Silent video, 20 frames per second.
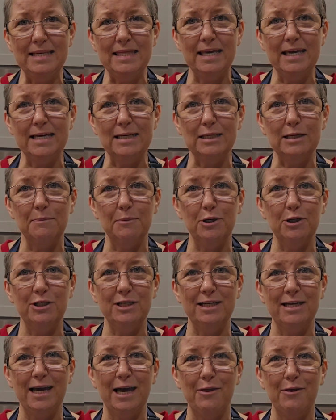thing to put
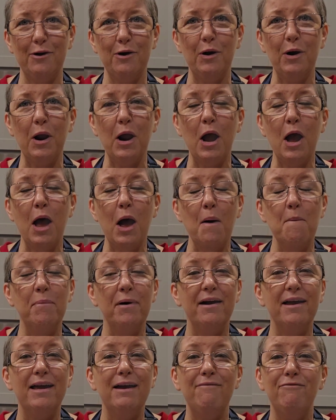together.
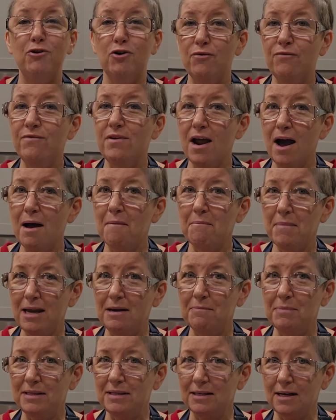But if you've not
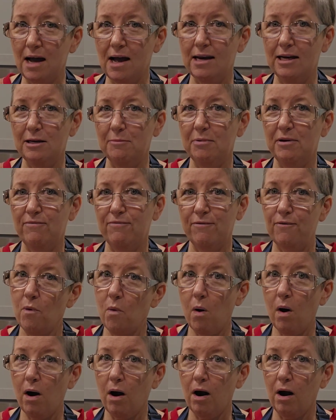made biscotti
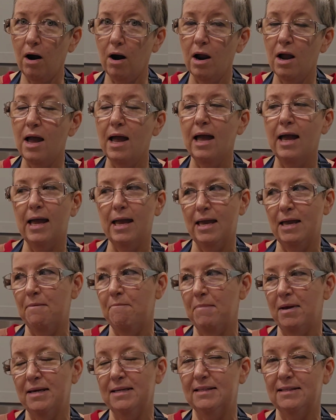before, it
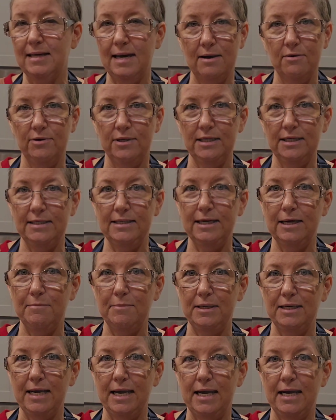may sound
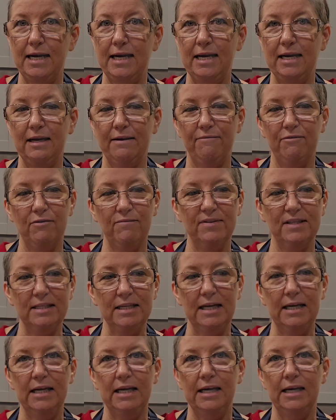intimidating. If you've
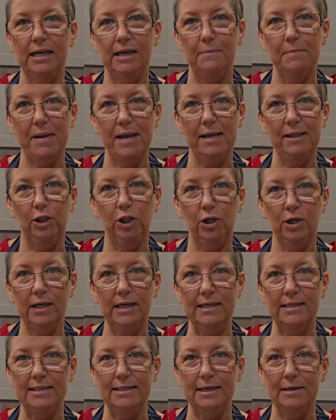seen it, it may look
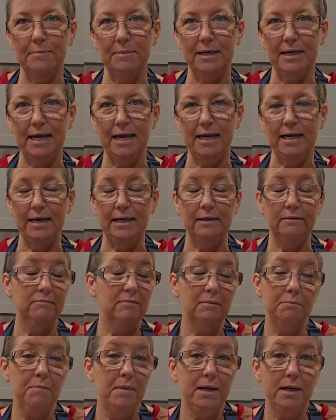intimidating.
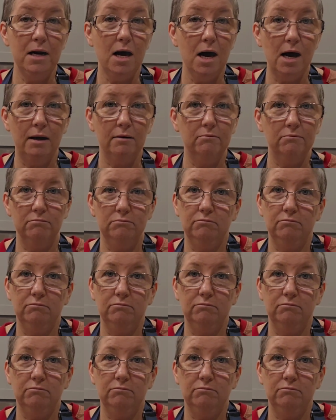May not.